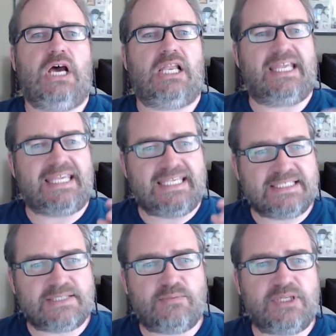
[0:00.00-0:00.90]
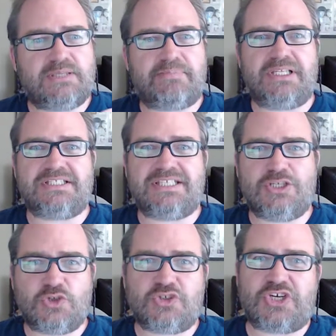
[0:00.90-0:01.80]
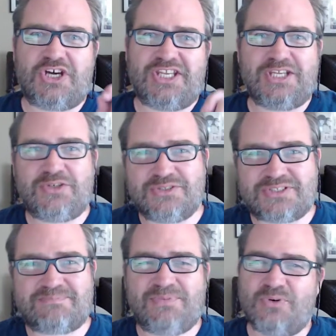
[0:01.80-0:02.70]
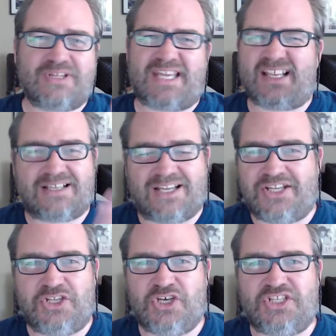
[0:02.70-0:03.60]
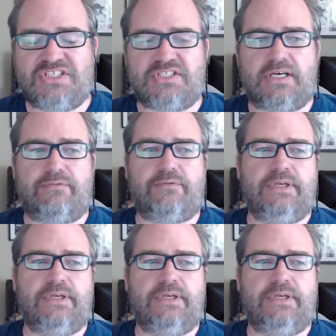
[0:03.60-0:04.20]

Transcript: I like easy readability, good kerning, good all of that kind of nerdy stuff.